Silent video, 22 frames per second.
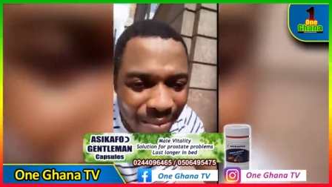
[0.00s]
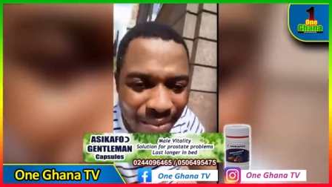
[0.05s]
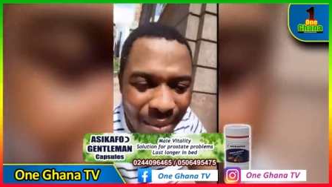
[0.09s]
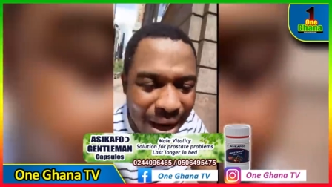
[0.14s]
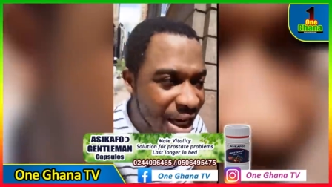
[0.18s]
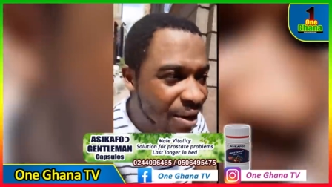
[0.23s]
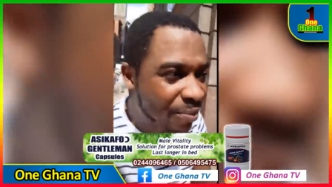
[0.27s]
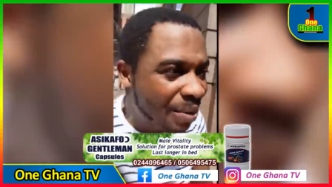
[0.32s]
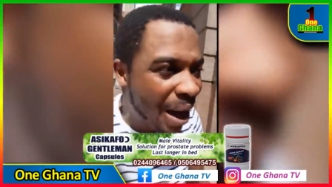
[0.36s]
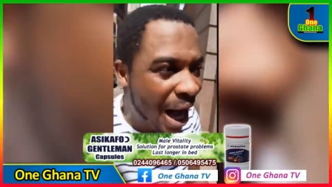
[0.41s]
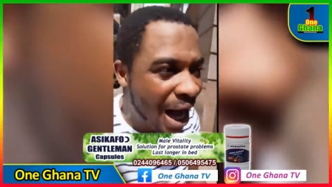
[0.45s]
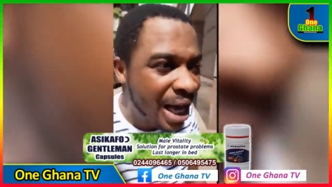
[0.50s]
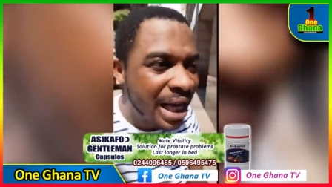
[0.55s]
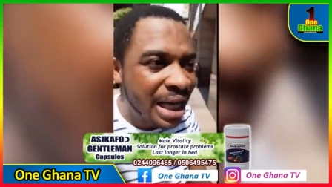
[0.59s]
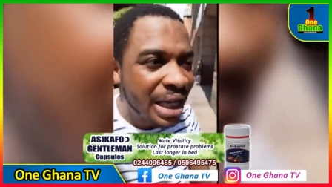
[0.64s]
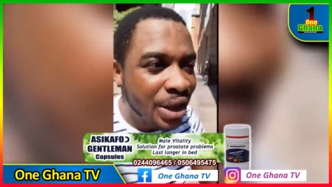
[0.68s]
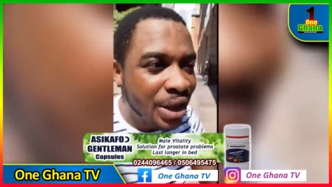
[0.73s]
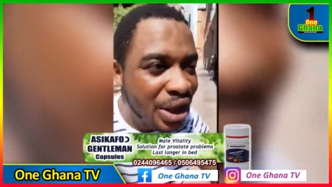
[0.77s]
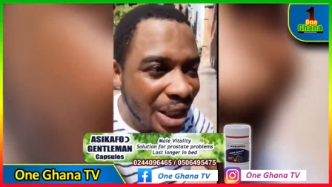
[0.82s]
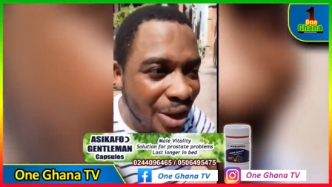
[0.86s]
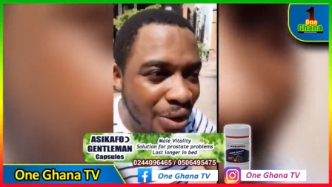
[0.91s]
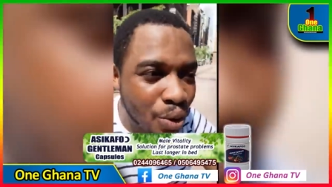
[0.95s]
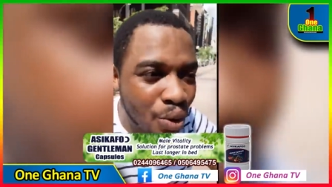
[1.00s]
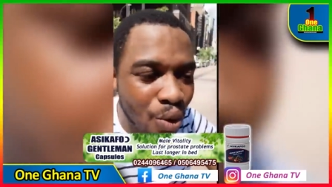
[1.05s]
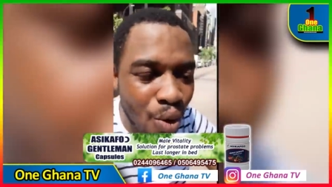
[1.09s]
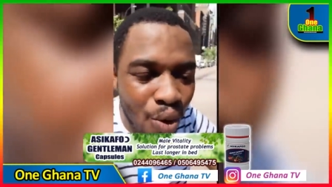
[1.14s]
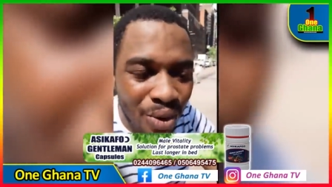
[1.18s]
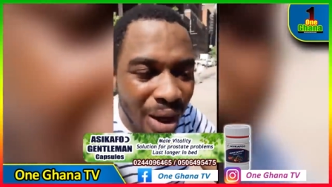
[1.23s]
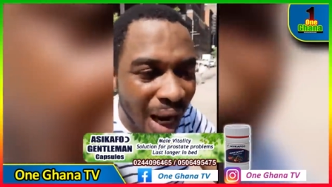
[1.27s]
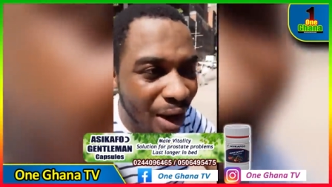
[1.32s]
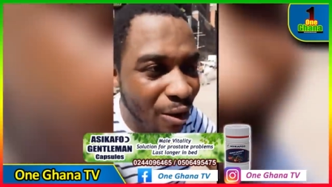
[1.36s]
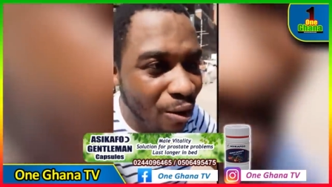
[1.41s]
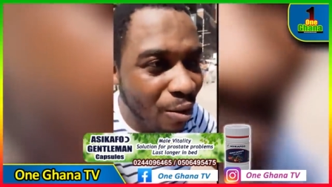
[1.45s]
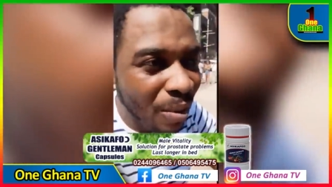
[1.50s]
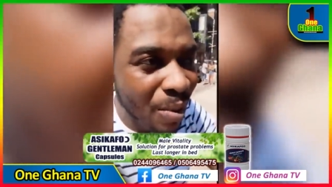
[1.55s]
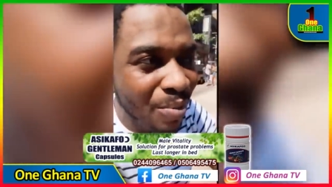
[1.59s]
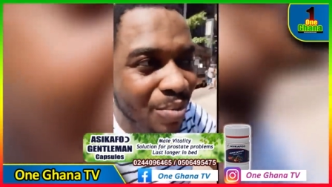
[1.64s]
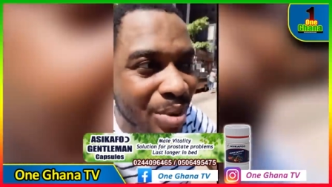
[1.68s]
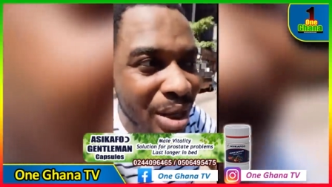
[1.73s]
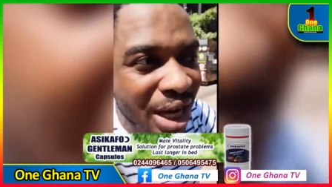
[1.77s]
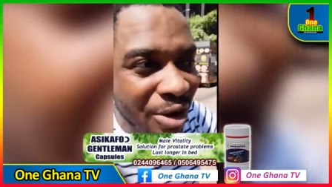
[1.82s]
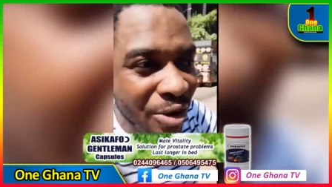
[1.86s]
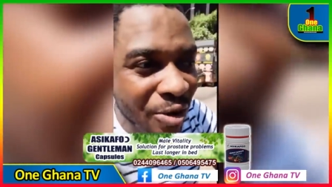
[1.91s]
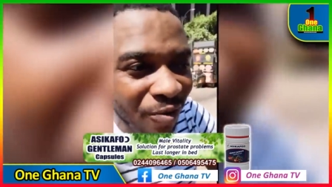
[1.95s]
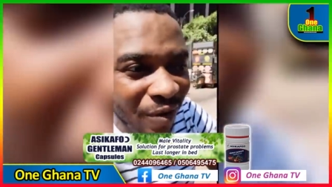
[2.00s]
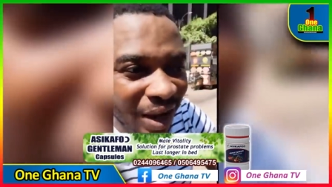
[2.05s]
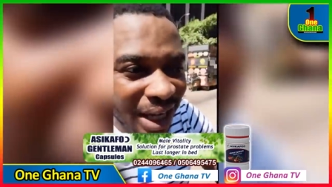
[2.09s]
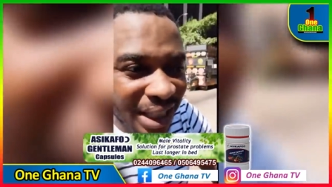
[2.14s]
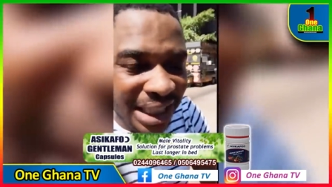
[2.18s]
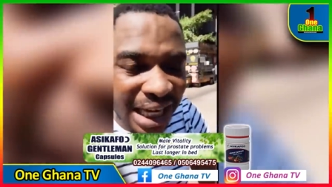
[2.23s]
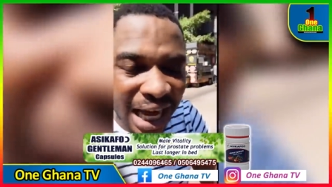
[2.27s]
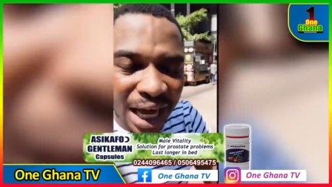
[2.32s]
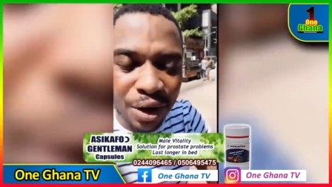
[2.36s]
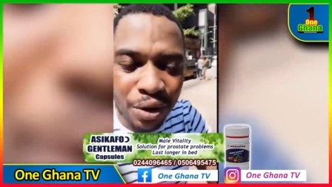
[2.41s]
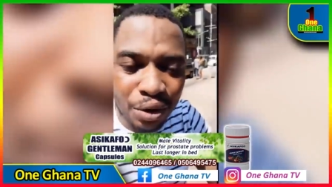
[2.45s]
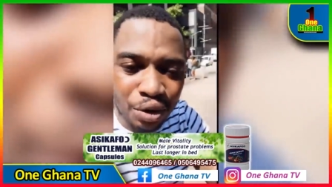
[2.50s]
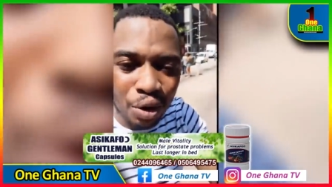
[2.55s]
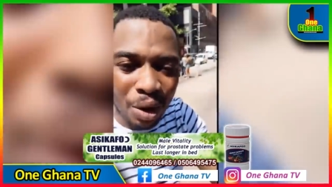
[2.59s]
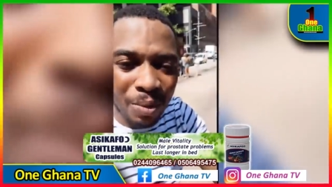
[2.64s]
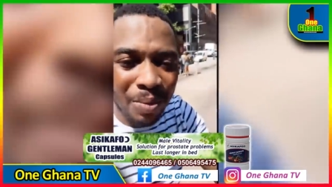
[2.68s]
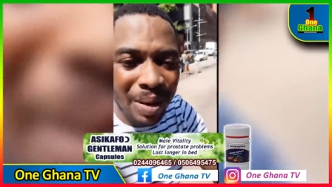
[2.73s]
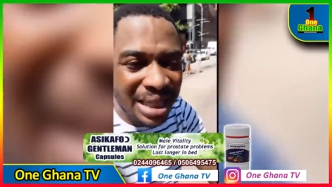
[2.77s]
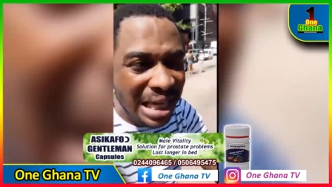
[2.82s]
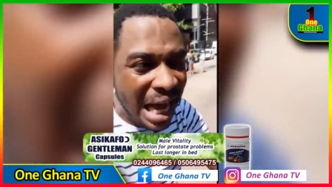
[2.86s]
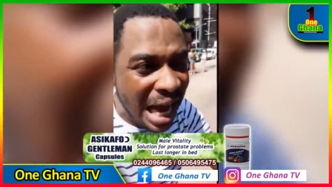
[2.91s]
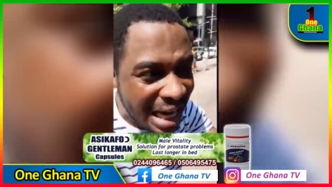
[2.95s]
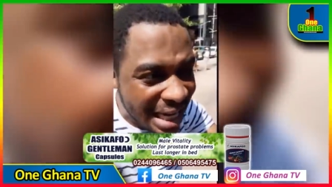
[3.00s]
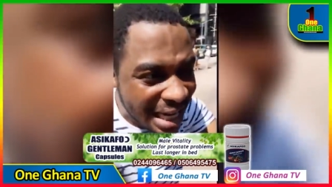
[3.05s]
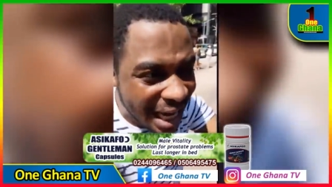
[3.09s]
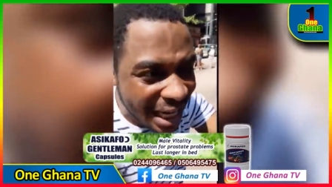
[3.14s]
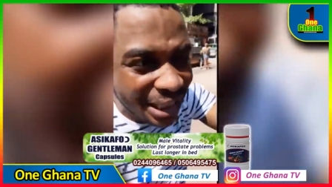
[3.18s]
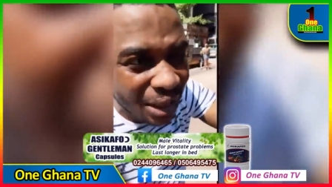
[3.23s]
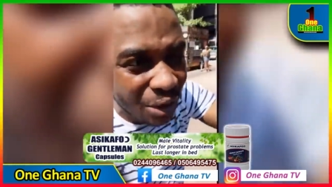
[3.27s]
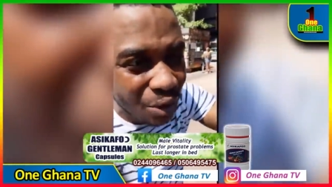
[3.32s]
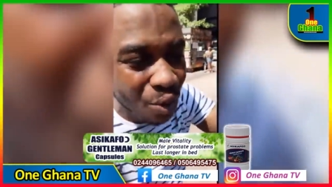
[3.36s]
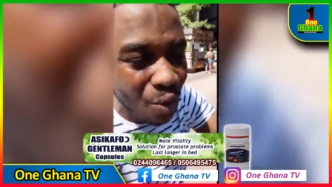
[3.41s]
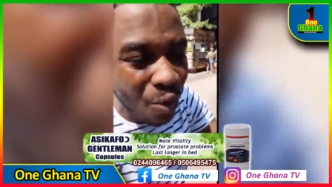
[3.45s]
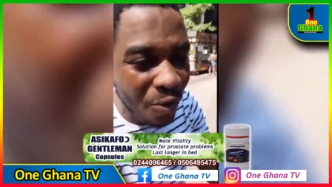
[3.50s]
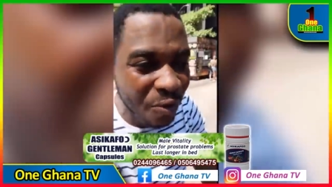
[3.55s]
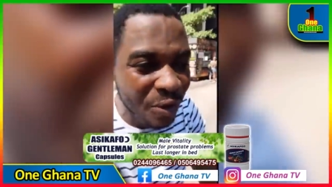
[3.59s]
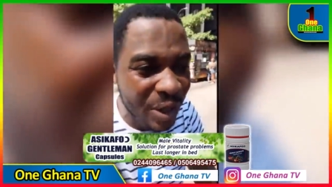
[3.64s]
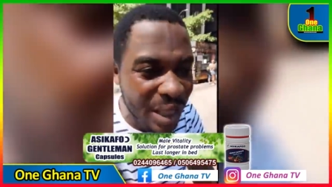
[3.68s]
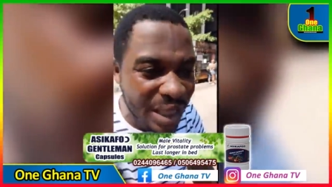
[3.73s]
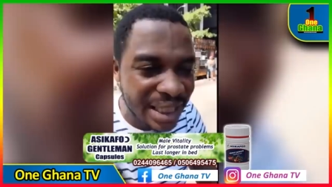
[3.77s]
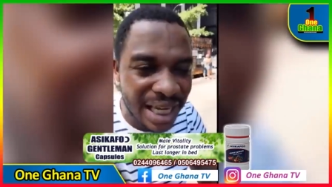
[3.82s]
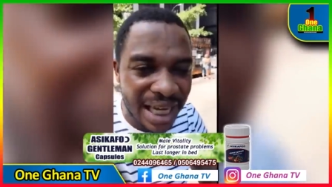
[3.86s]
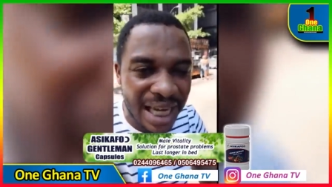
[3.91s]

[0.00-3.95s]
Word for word: Manipa, says school grand baby university, and so Bassadia school fees.